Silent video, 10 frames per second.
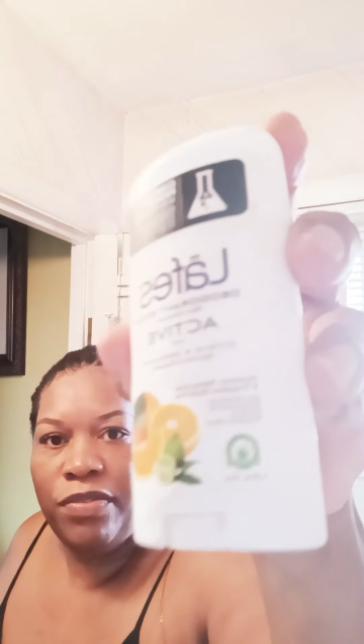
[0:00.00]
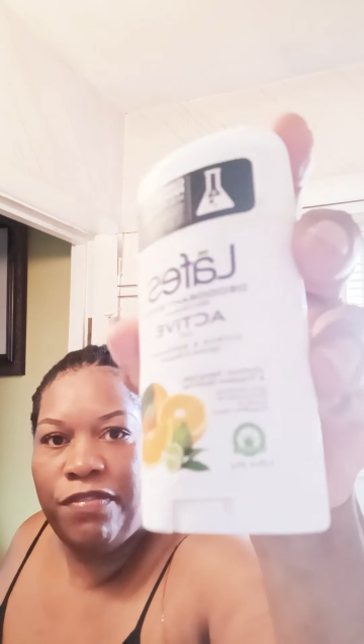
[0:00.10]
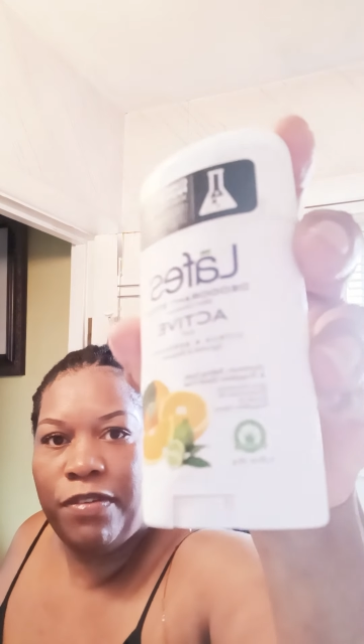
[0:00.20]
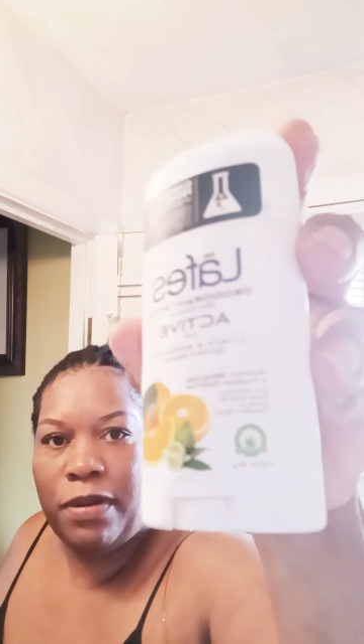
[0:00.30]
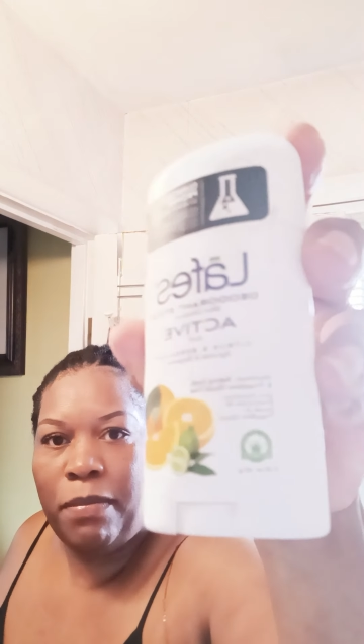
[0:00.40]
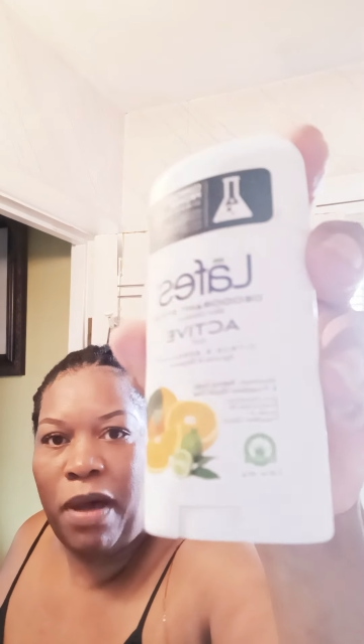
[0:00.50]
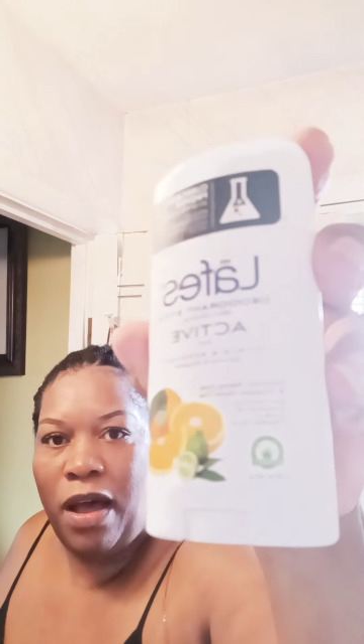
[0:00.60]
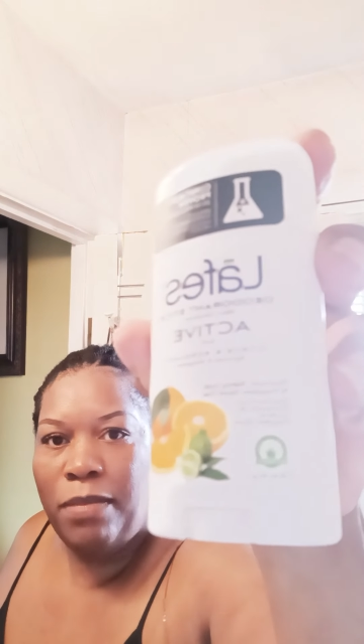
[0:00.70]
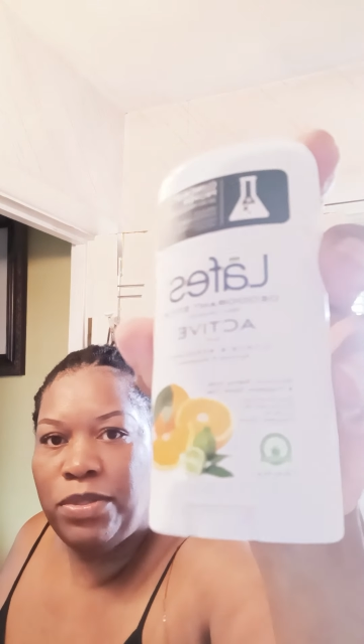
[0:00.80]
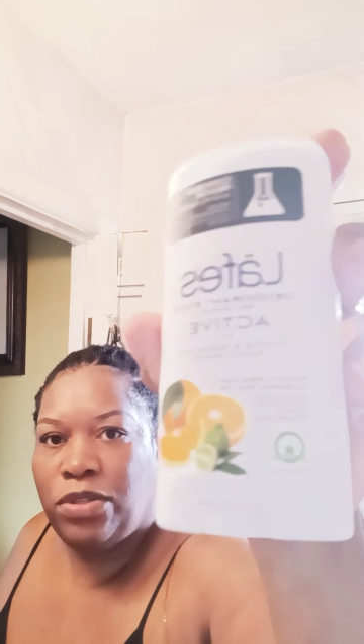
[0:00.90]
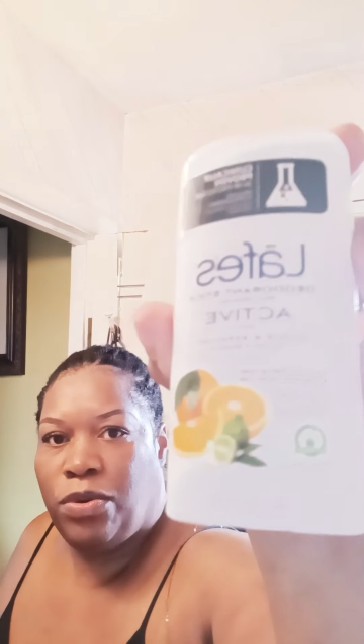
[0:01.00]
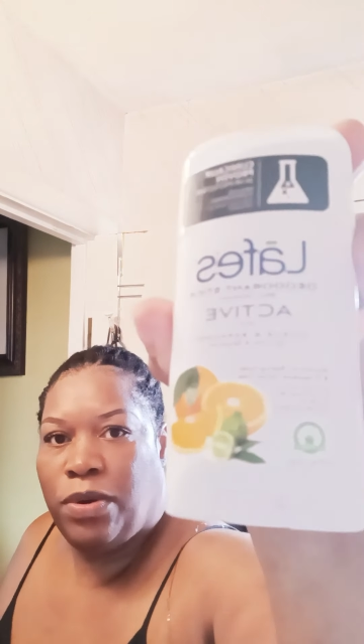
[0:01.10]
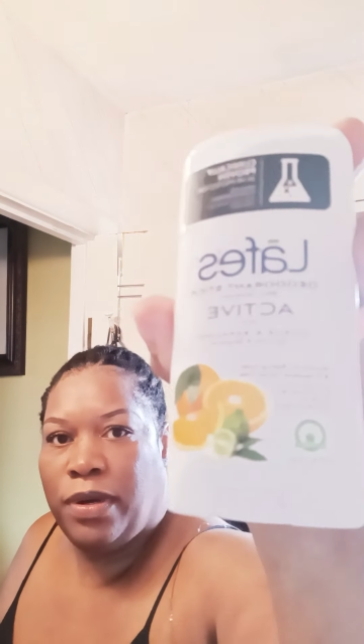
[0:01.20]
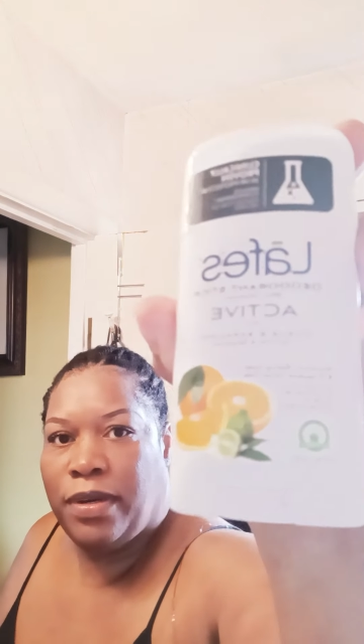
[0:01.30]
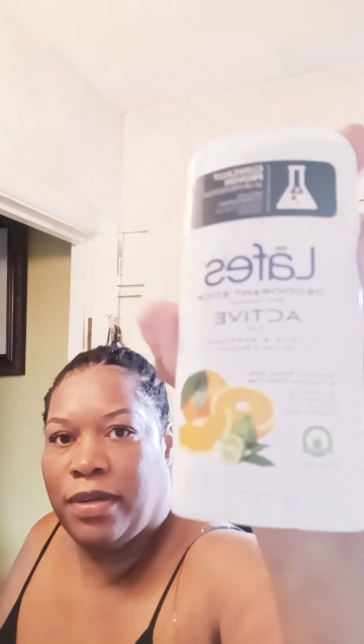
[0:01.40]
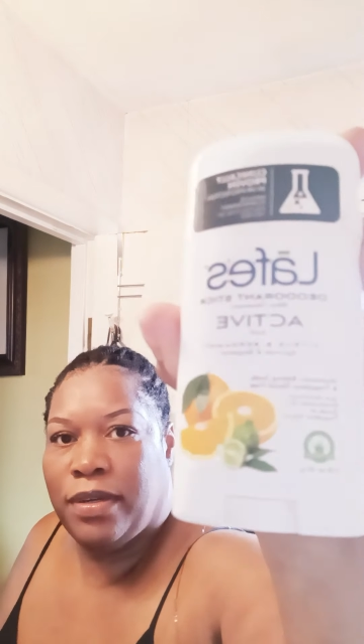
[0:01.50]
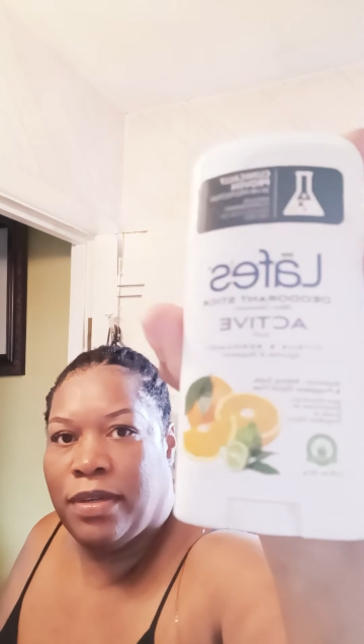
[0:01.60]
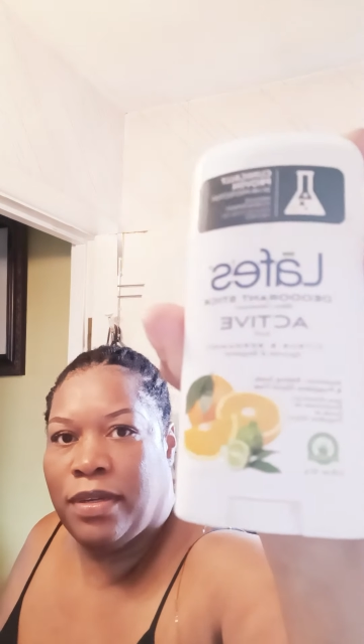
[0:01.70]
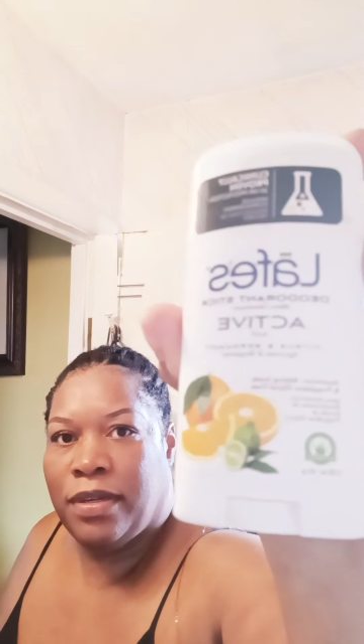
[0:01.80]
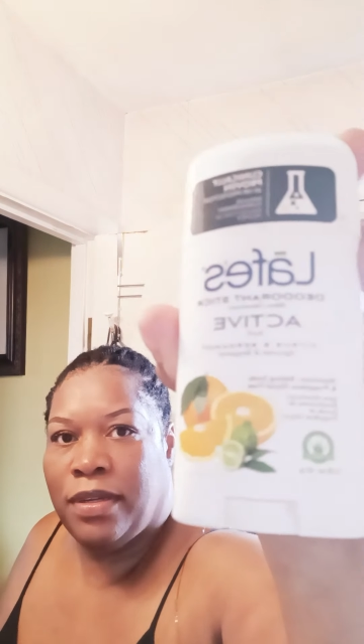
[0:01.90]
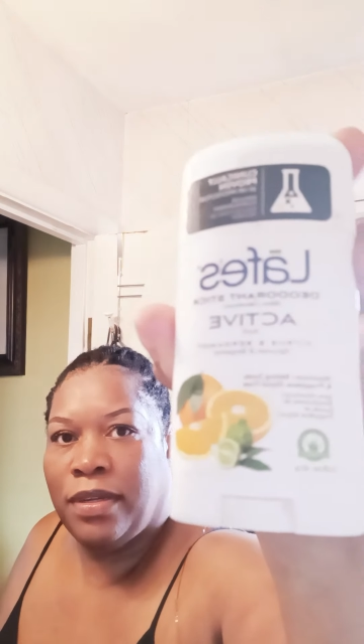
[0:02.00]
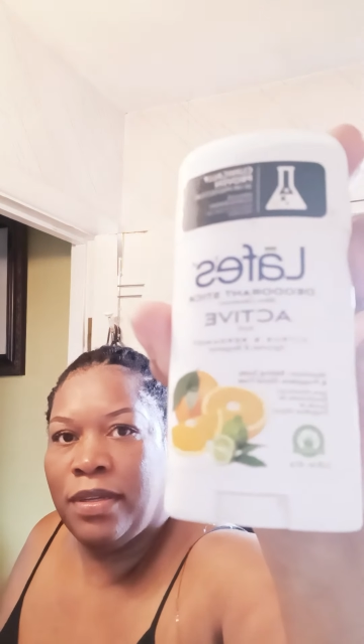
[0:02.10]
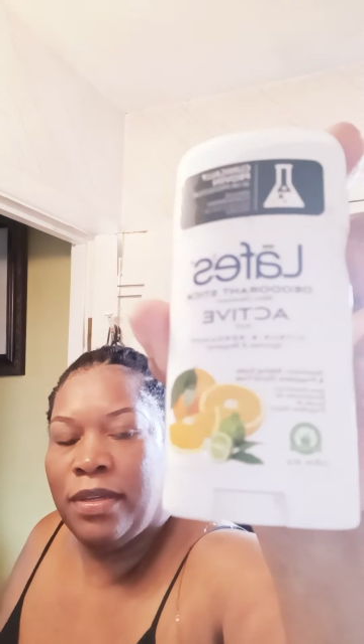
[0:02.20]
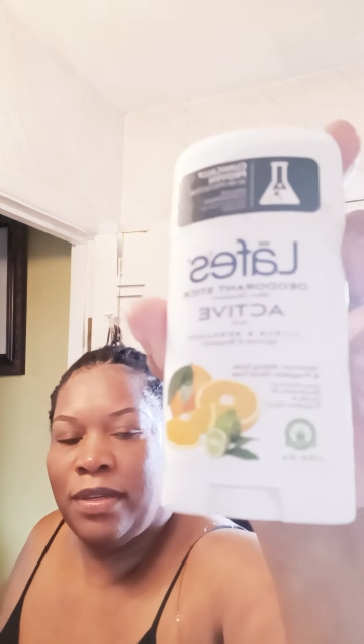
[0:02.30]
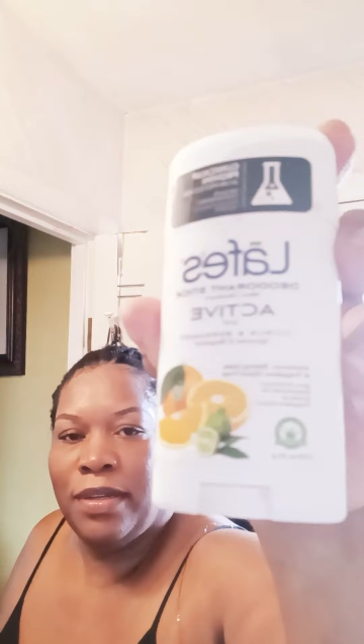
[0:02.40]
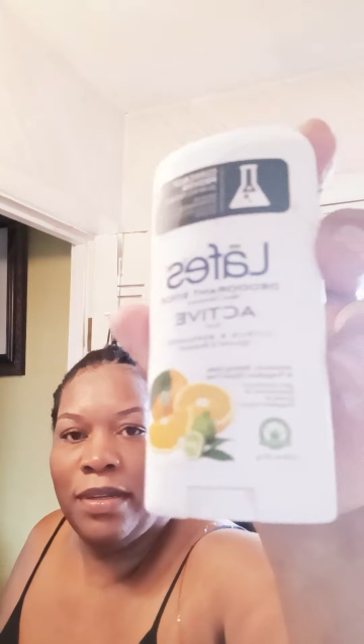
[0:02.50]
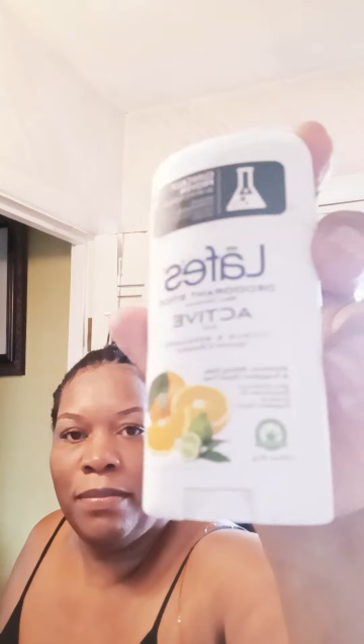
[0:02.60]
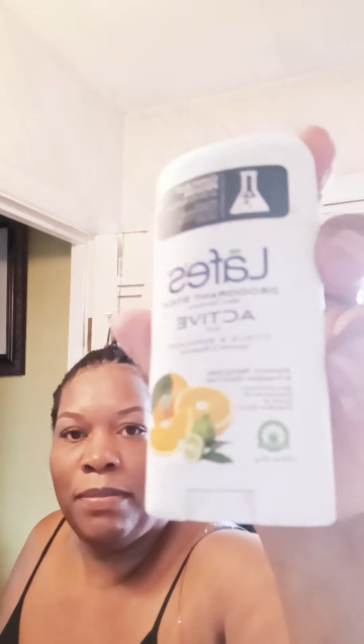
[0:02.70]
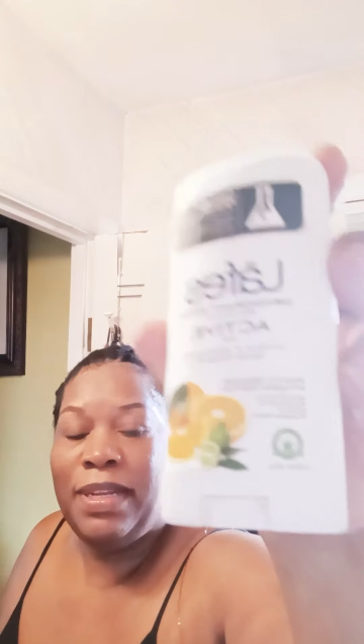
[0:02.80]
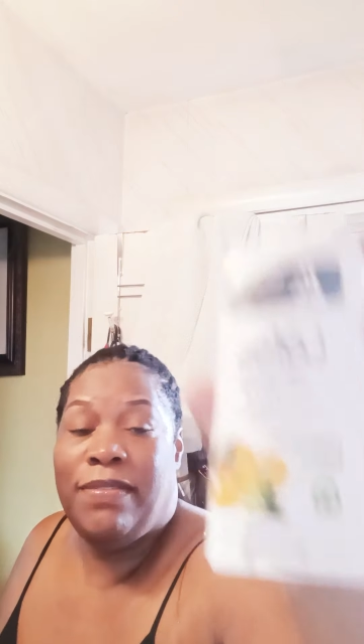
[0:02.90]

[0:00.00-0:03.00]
from the mom store. Believe